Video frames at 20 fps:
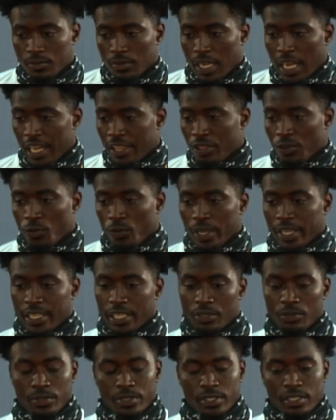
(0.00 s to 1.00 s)
Either
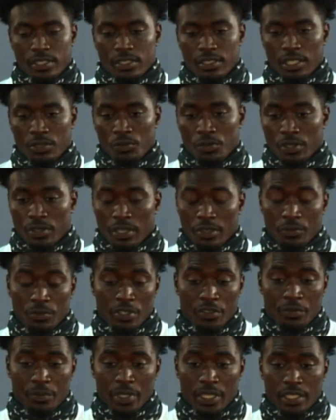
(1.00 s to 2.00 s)
way, it would
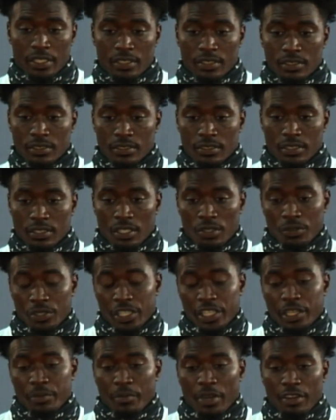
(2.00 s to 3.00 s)
have been, you know,
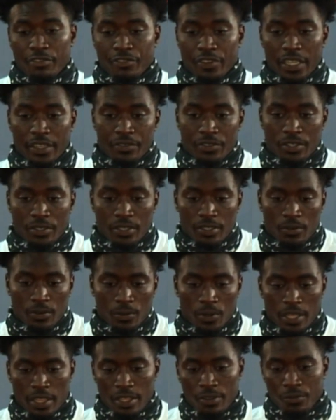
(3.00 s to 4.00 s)
good in my favor,
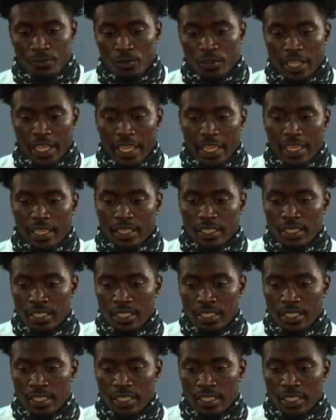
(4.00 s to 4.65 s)
whether if we had